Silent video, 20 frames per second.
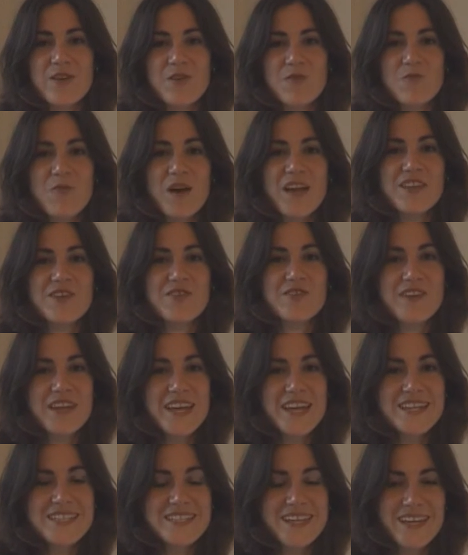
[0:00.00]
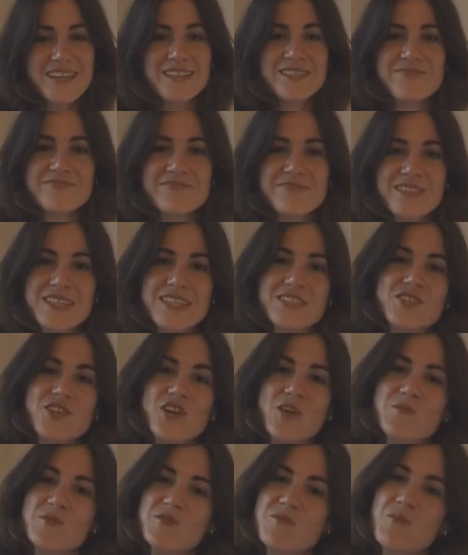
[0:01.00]
When you're eating, in
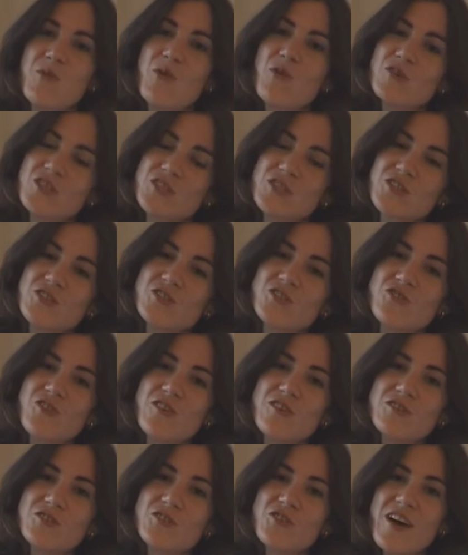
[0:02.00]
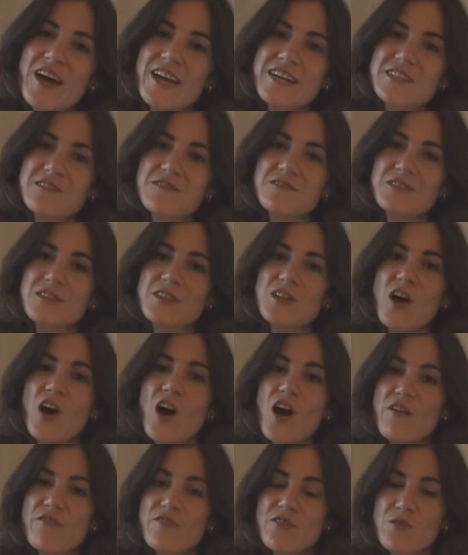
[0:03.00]
terms of portion control, try to fill
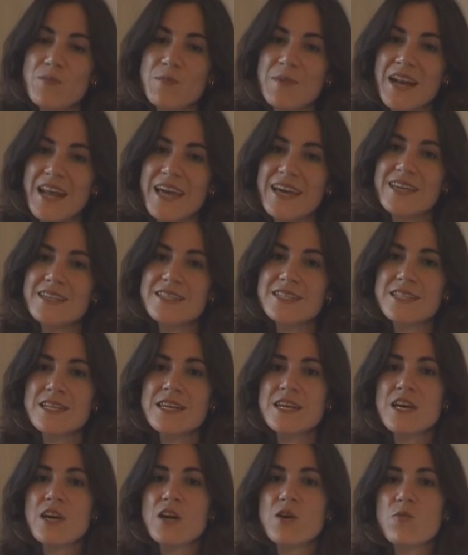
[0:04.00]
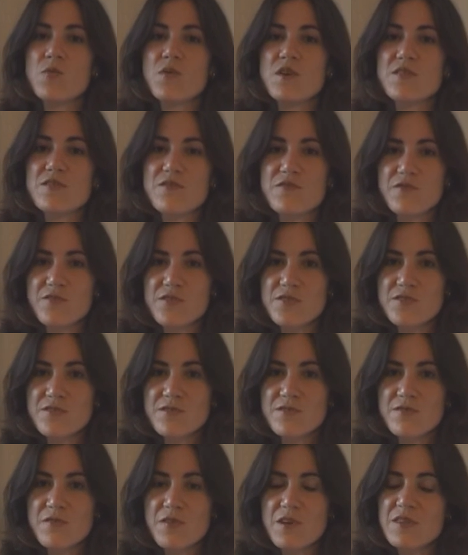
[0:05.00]
half your plate with fruit,
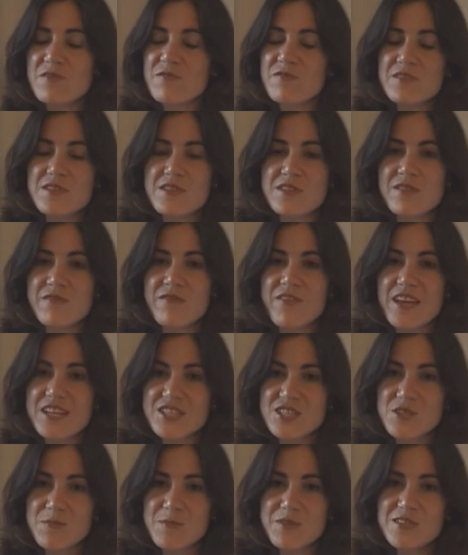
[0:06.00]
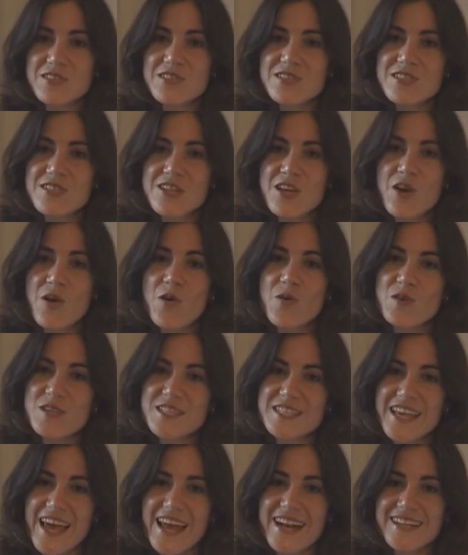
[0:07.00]
with vegetables or
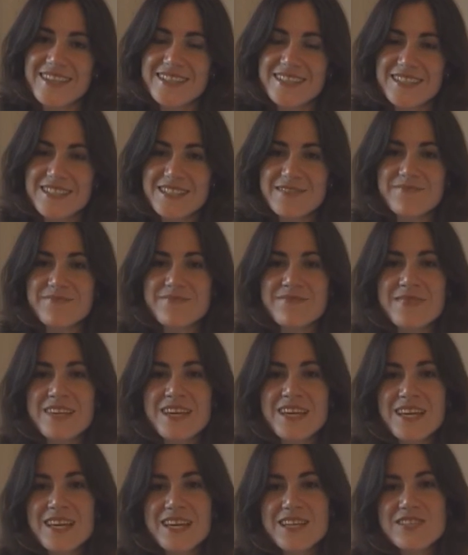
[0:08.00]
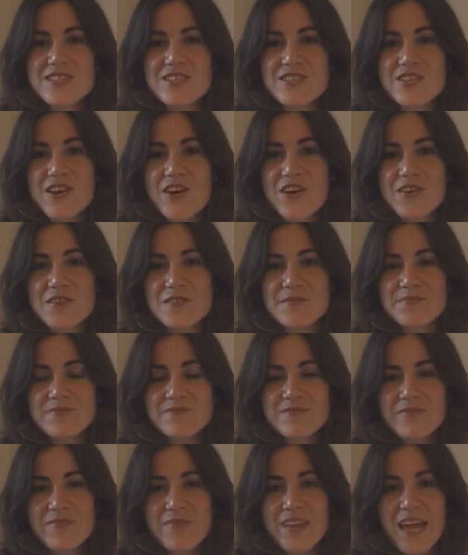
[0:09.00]
salads. So,
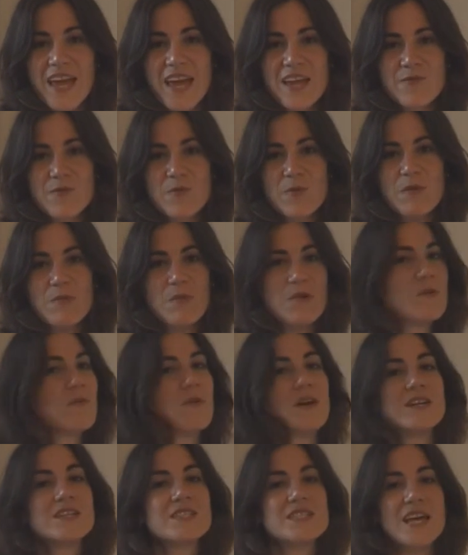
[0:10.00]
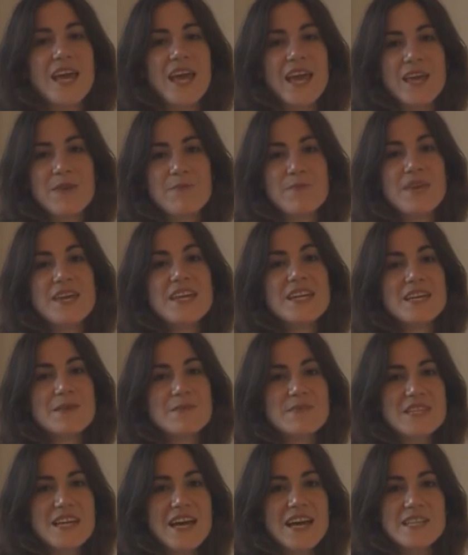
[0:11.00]
and we want a
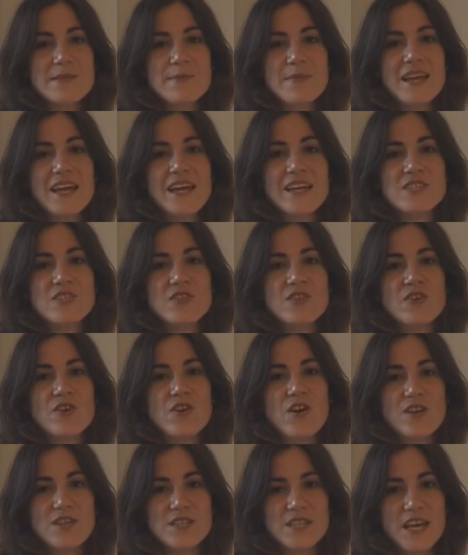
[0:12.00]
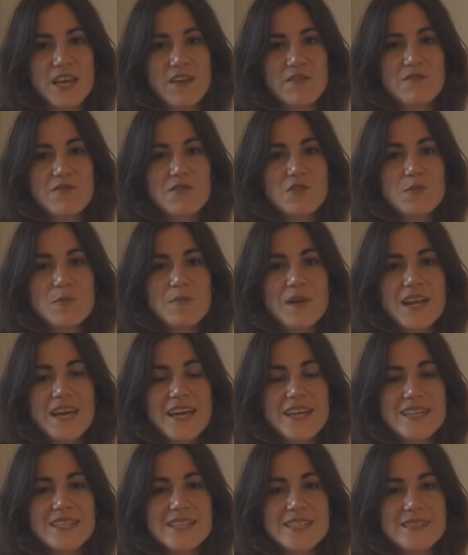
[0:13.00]
medium-sized plate, not a full
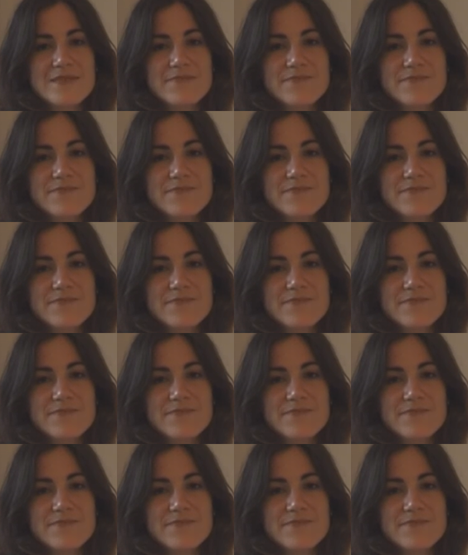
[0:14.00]
plate,